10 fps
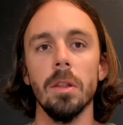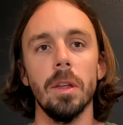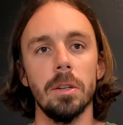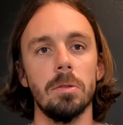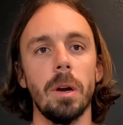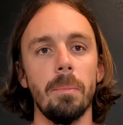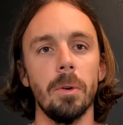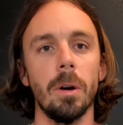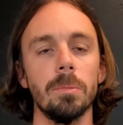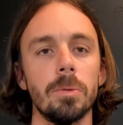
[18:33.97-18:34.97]
they just wrapped
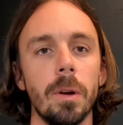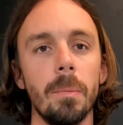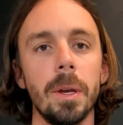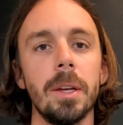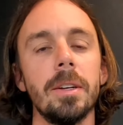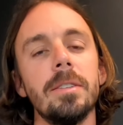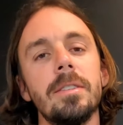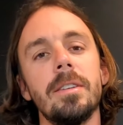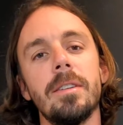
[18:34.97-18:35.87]
their arms around me.